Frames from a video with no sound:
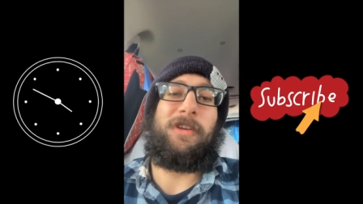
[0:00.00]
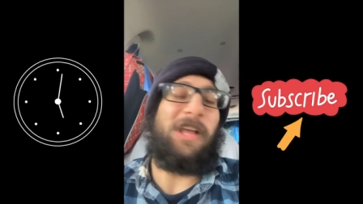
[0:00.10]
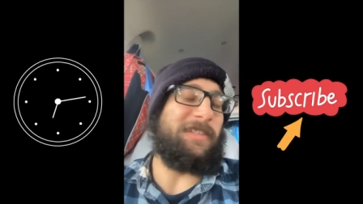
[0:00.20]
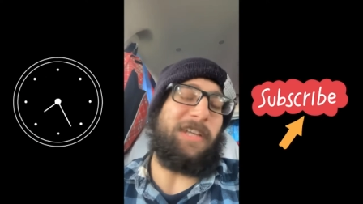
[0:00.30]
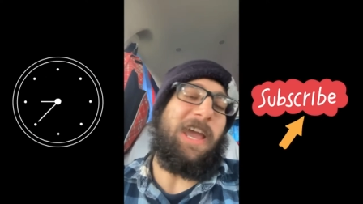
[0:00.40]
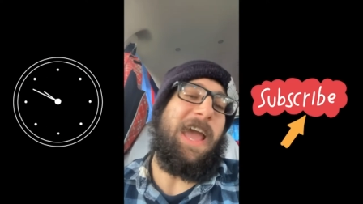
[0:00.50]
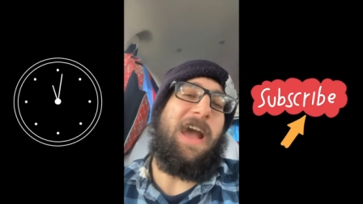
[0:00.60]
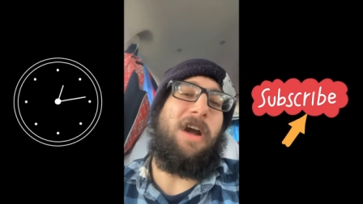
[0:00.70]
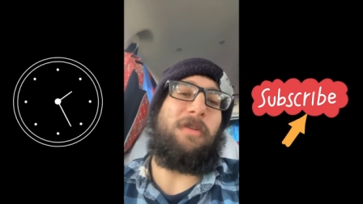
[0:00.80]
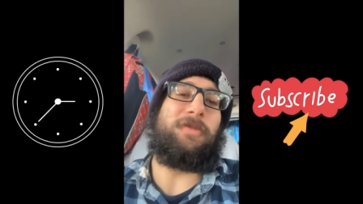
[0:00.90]
That's not
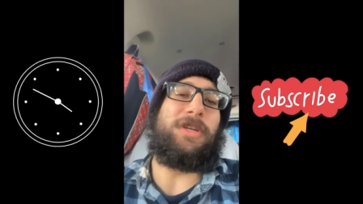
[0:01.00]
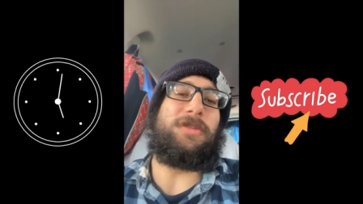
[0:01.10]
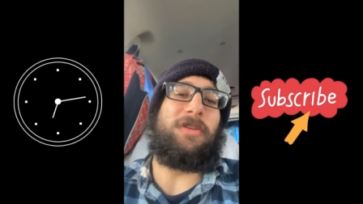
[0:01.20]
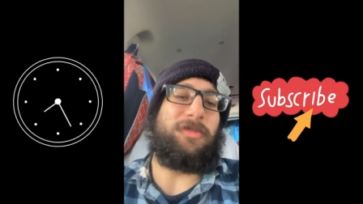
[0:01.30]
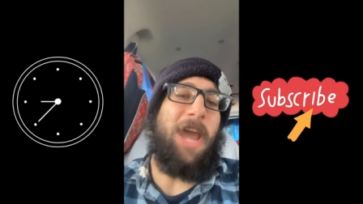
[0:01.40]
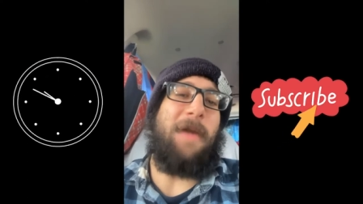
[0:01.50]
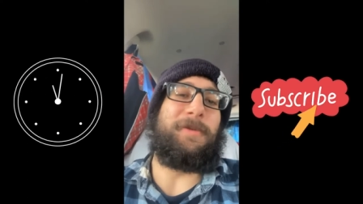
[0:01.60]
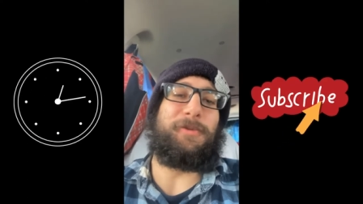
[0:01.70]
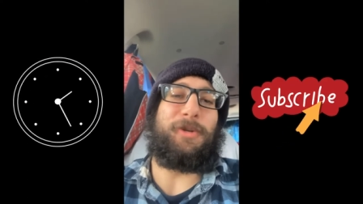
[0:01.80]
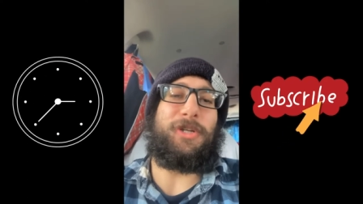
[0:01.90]
how those
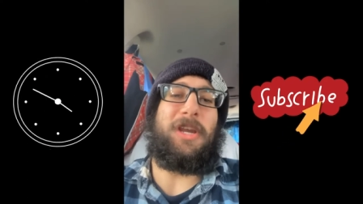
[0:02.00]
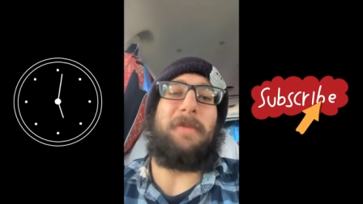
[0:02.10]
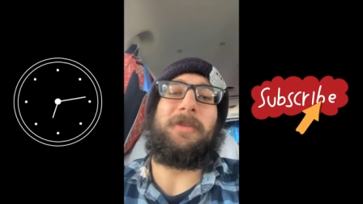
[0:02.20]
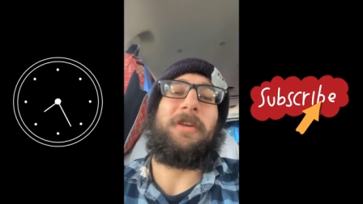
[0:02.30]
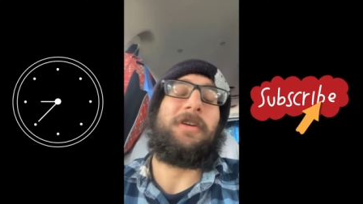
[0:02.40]
habits were shaped.